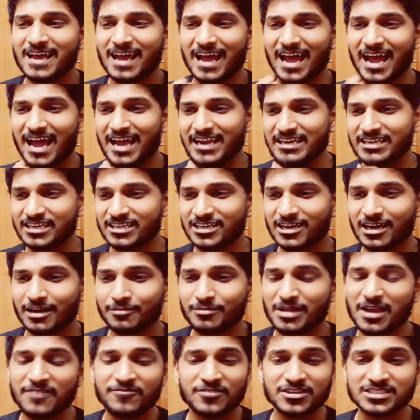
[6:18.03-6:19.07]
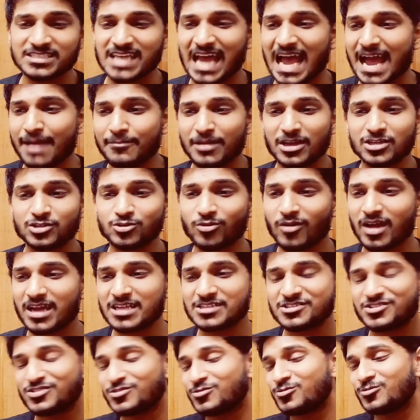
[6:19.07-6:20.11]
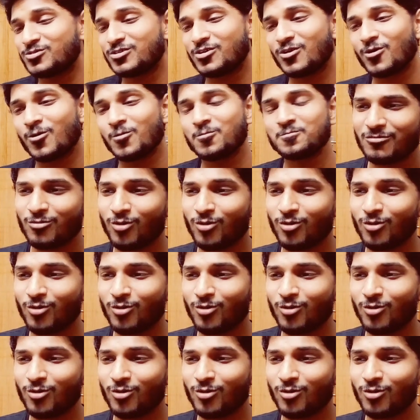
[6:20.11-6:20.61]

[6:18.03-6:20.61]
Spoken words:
And every time I try to, you know,